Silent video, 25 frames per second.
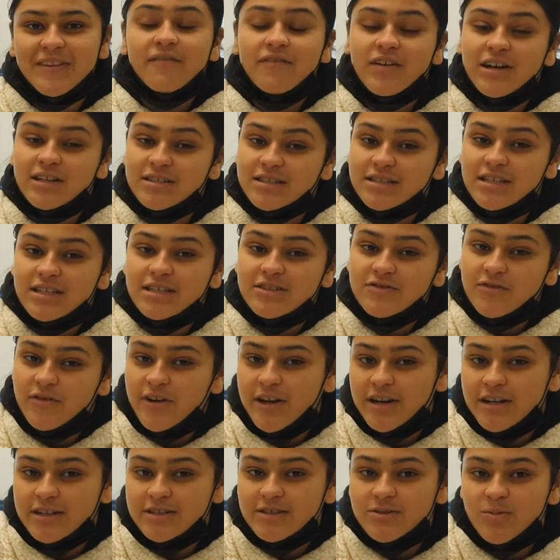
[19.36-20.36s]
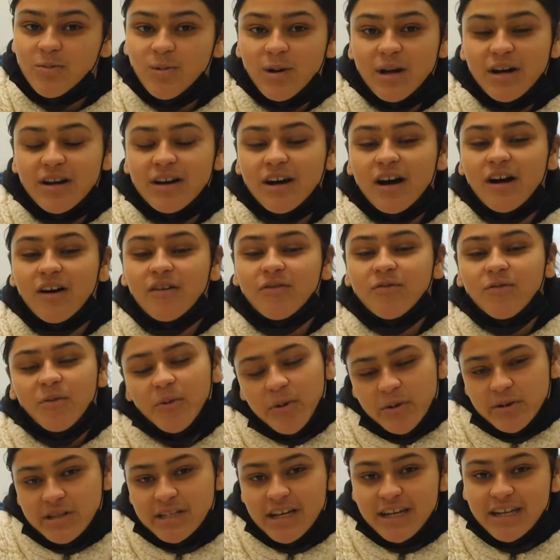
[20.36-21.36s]
First things first, we're a
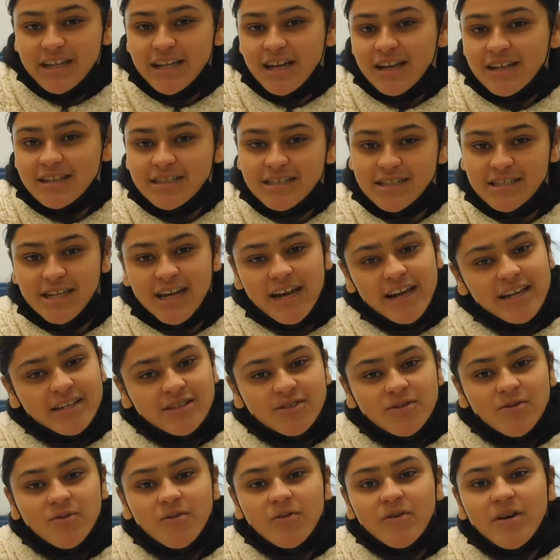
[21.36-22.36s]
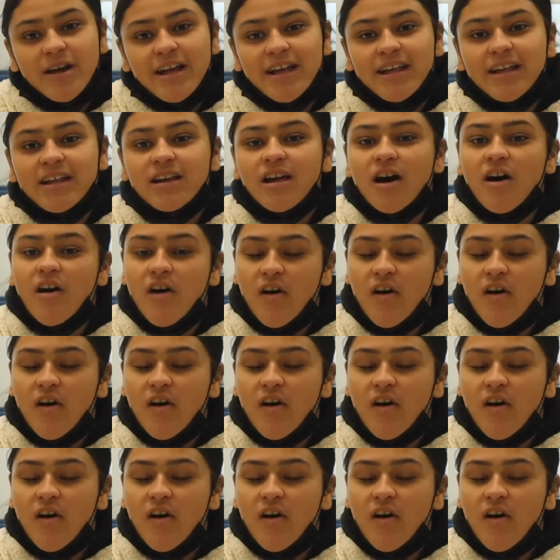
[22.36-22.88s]
full technology high school and